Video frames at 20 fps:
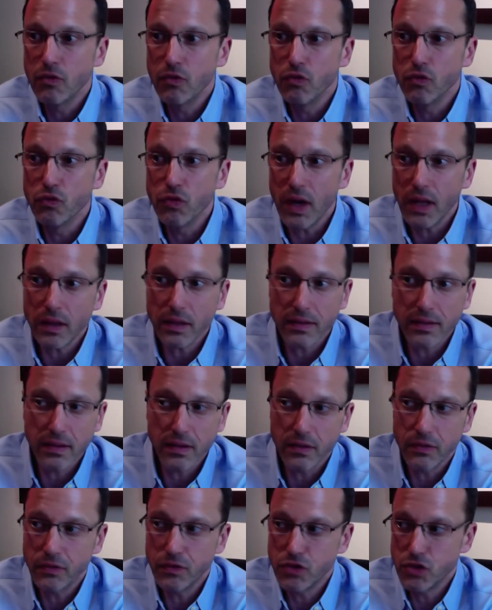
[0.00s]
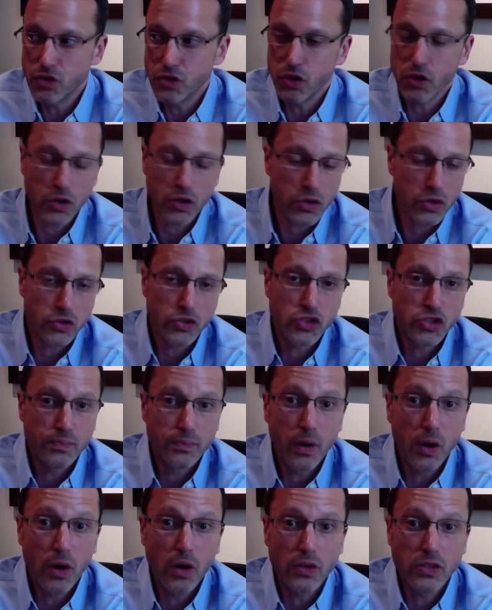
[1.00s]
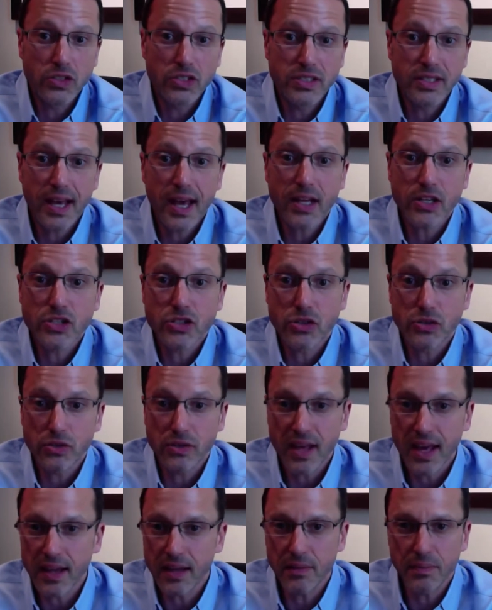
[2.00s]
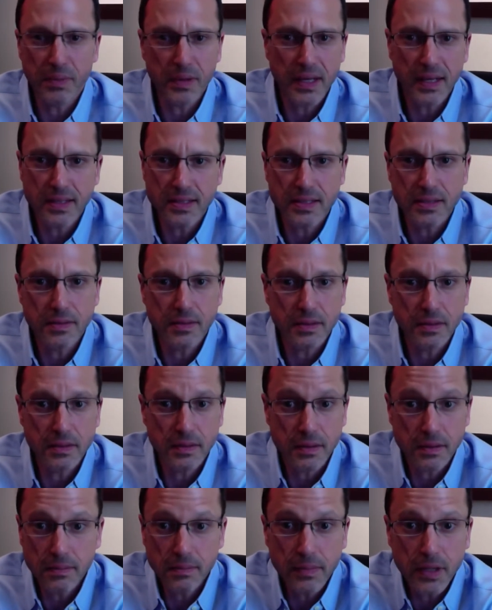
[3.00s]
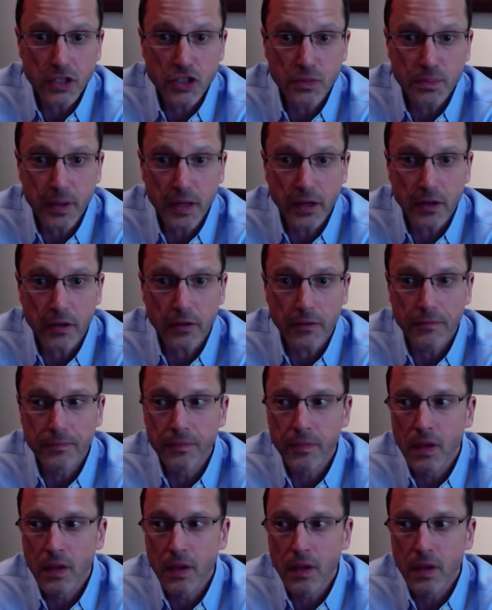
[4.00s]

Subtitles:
relative to her small stature, that implant's much bigger.